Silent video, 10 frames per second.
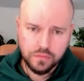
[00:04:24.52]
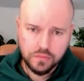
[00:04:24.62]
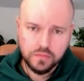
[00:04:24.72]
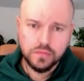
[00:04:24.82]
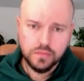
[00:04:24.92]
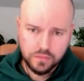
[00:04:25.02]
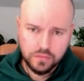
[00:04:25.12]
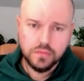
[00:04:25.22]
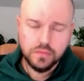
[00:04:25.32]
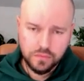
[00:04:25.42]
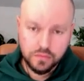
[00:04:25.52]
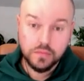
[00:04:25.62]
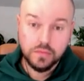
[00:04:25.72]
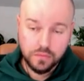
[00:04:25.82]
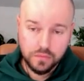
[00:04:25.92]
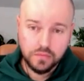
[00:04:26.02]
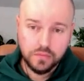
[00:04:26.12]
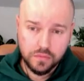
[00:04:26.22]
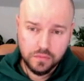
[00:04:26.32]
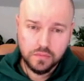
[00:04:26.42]

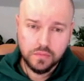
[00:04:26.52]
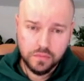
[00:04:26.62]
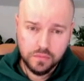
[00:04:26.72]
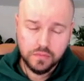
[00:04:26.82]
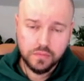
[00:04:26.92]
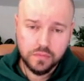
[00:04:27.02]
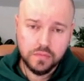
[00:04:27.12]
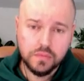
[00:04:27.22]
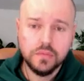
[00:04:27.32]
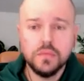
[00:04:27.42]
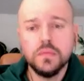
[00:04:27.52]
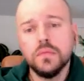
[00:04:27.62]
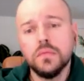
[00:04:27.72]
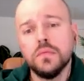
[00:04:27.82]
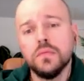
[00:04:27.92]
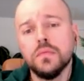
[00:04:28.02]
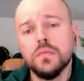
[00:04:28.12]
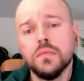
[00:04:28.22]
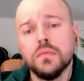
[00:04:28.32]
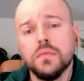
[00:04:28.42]

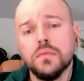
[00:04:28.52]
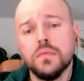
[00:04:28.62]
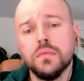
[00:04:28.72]
This person isn't speaking.